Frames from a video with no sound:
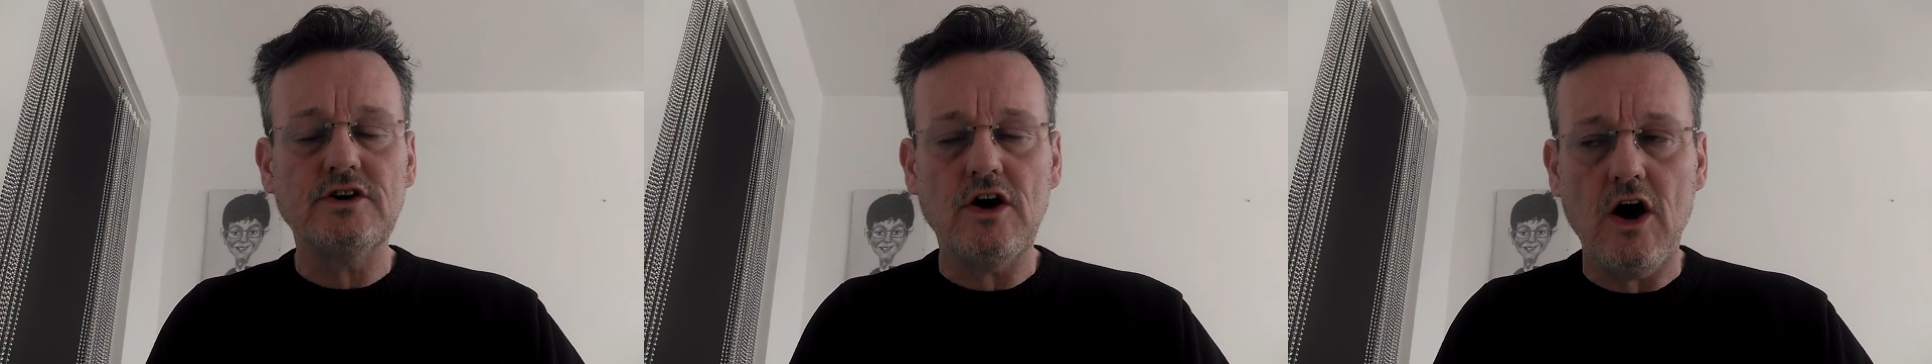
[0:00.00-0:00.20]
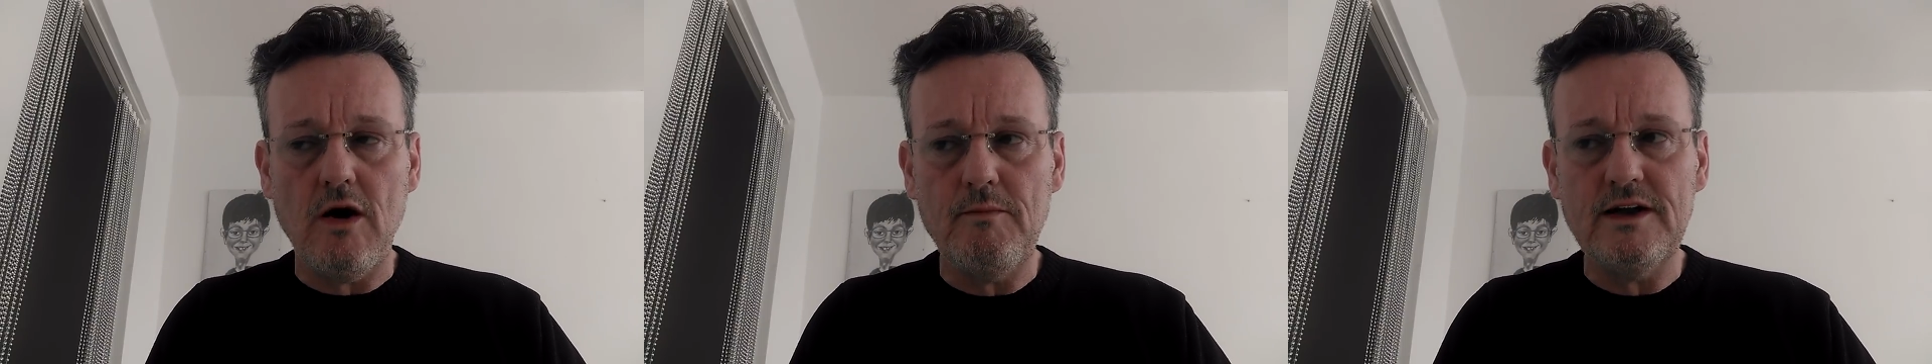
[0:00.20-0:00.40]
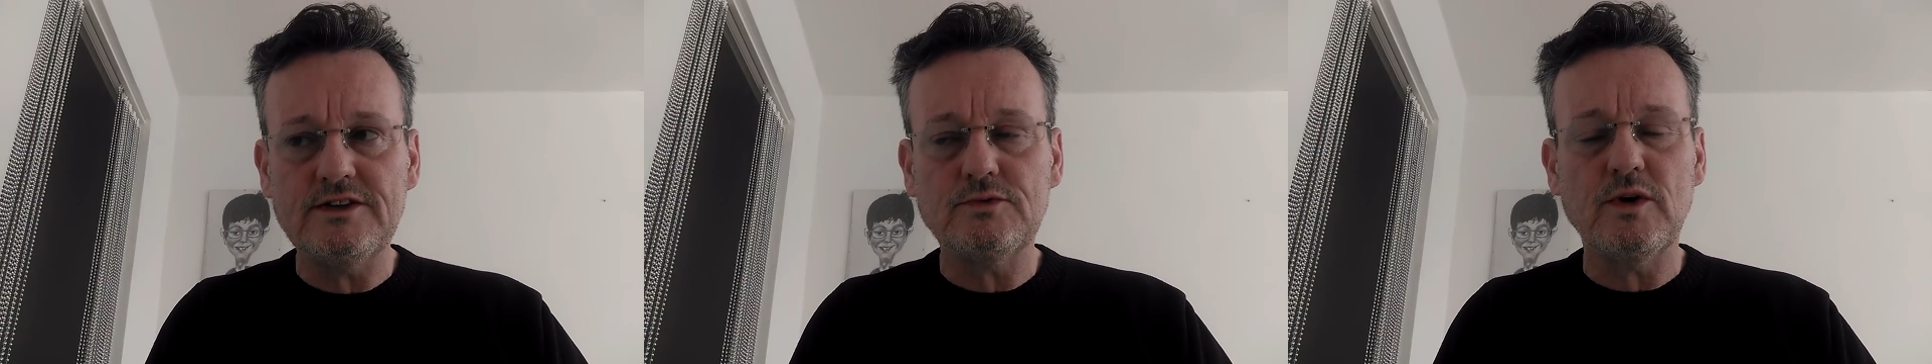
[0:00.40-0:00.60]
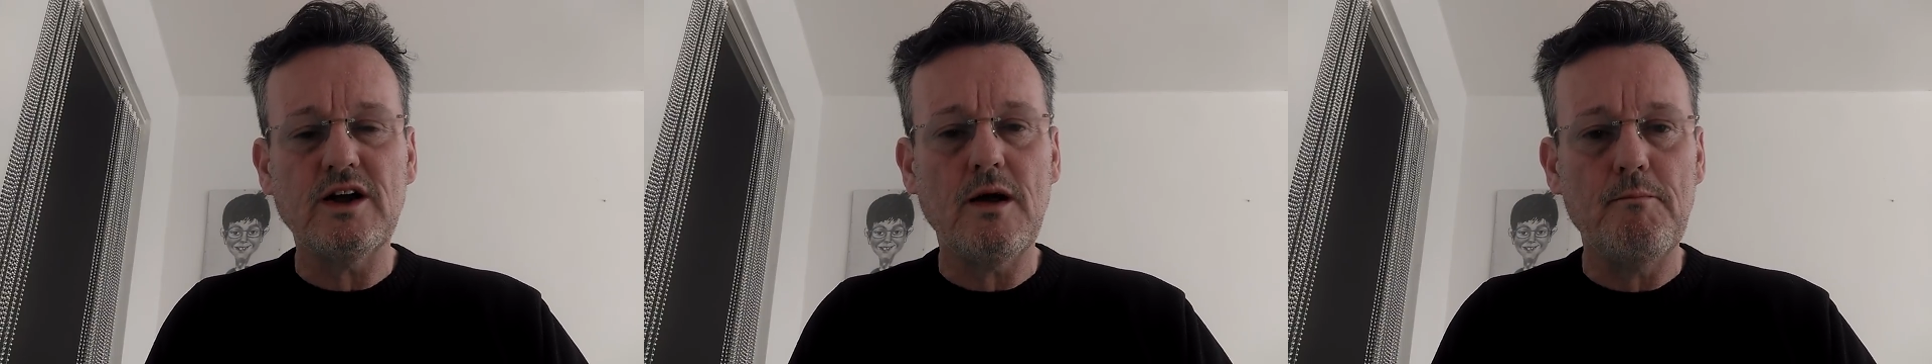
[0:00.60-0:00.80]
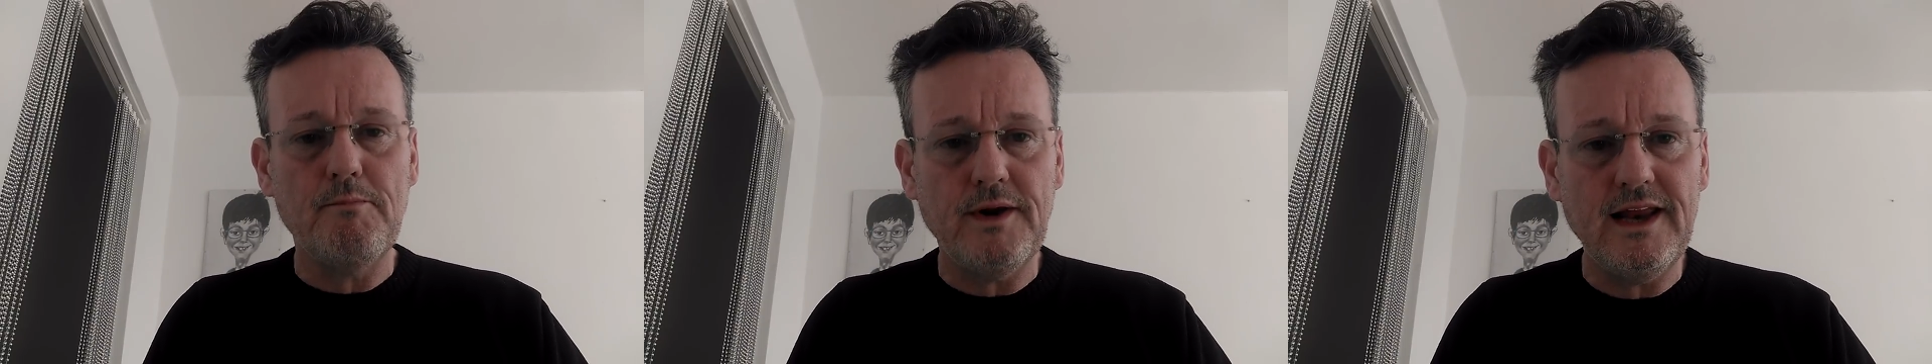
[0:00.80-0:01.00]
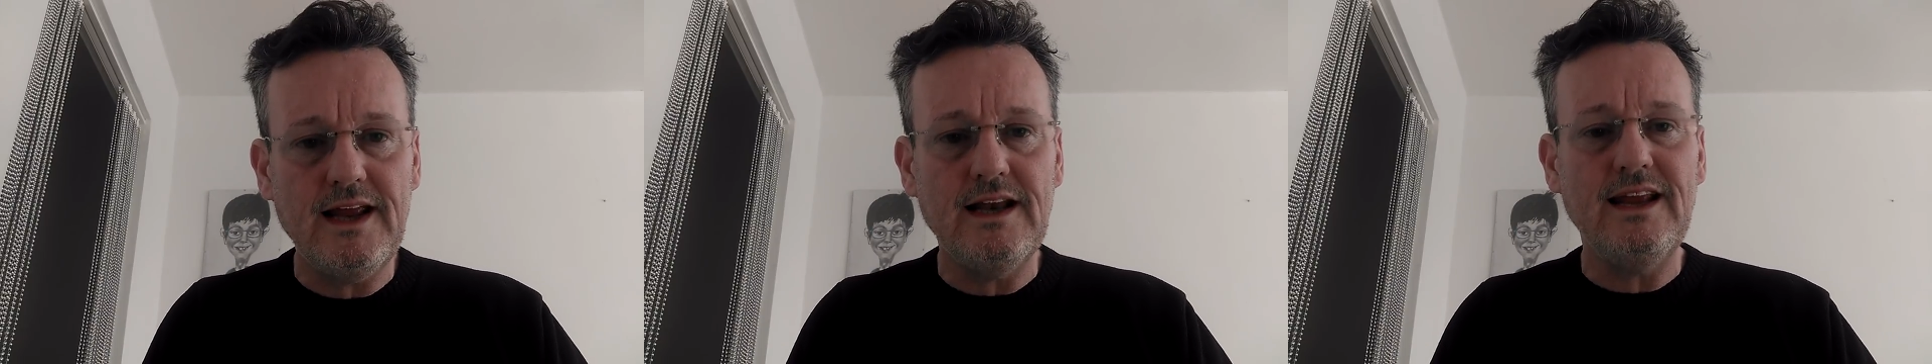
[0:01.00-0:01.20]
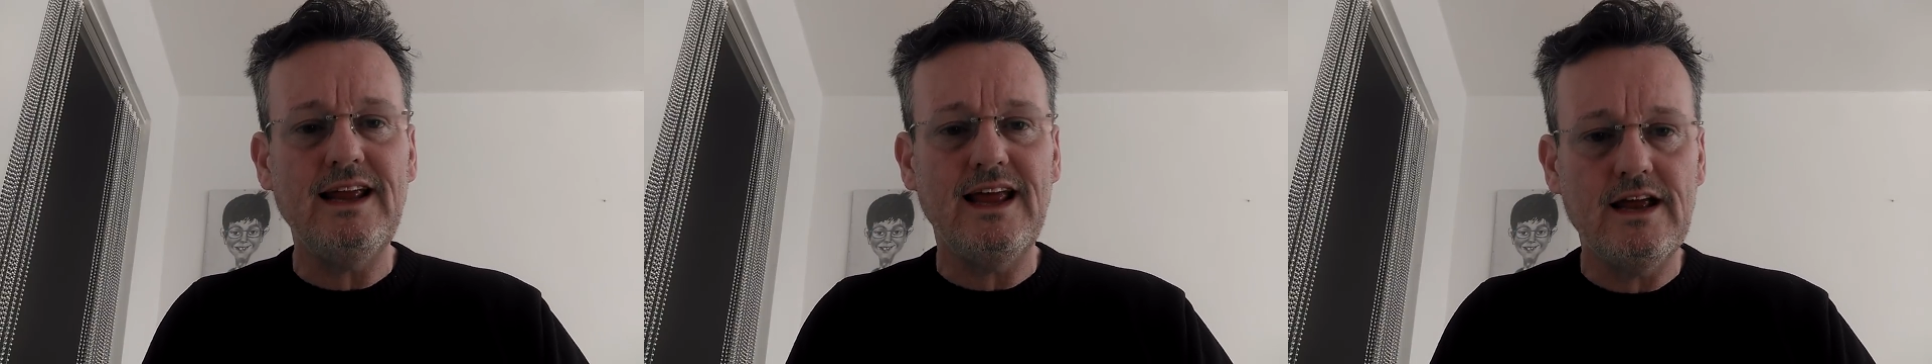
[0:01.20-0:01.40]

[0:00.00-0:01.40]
comments were completely